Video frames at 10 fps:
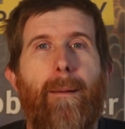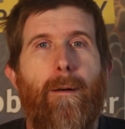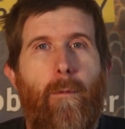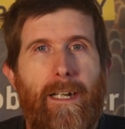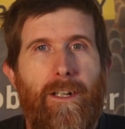
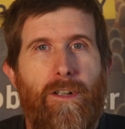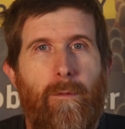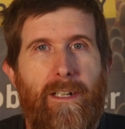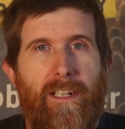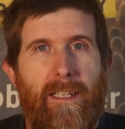But one issue
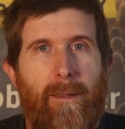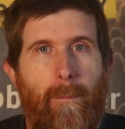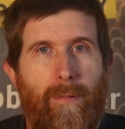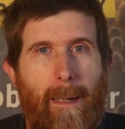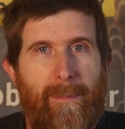which is
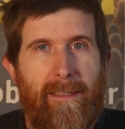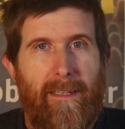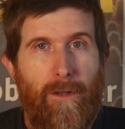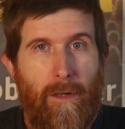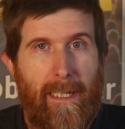perhaps
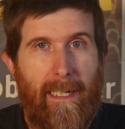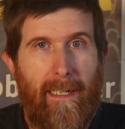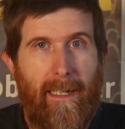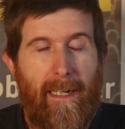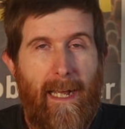not
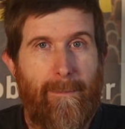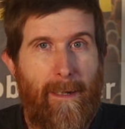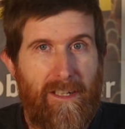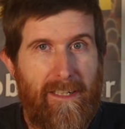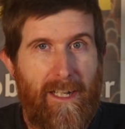getting as
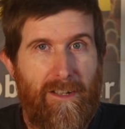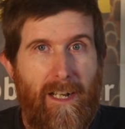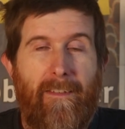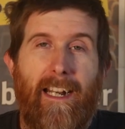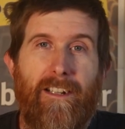much
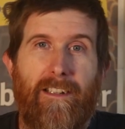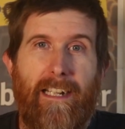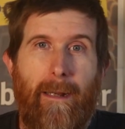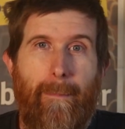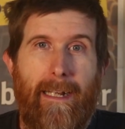attention in the election
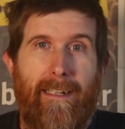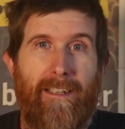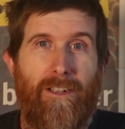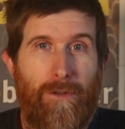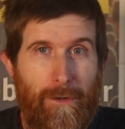campaign as
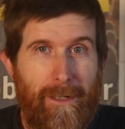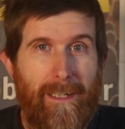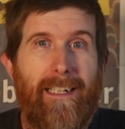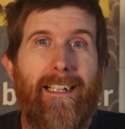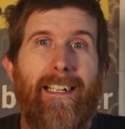it
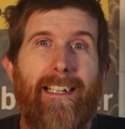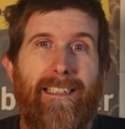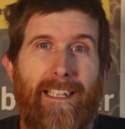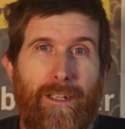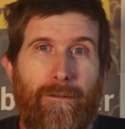should
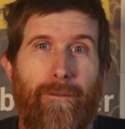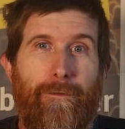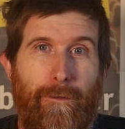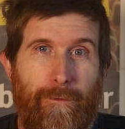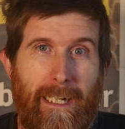is the issue
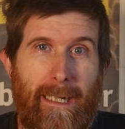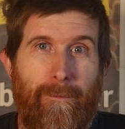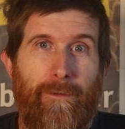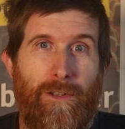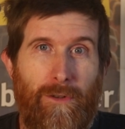of
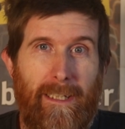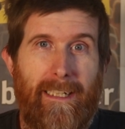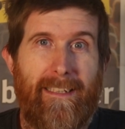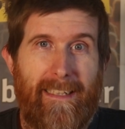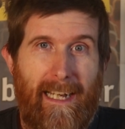freedom for
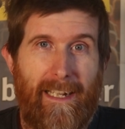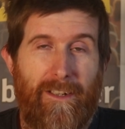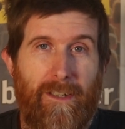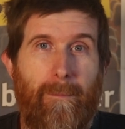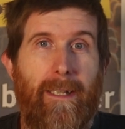Julian
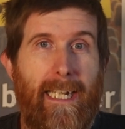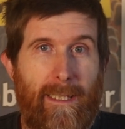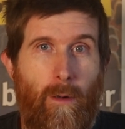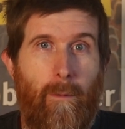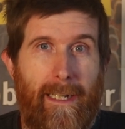Assange, and
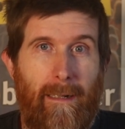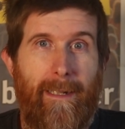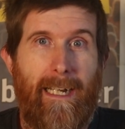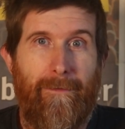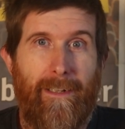that's what we're going
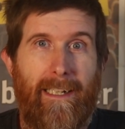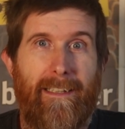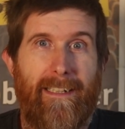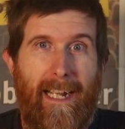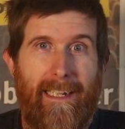to be covering
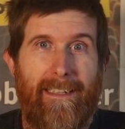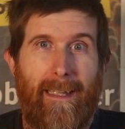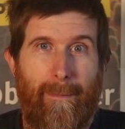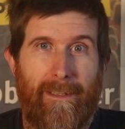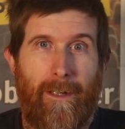in today's
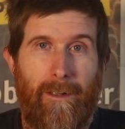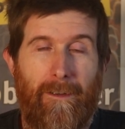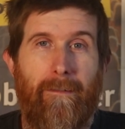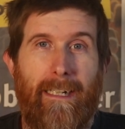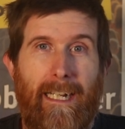episode of
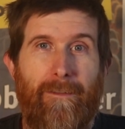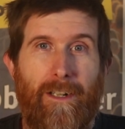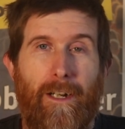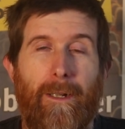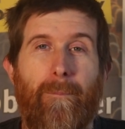the Green Left
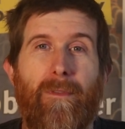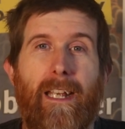Show.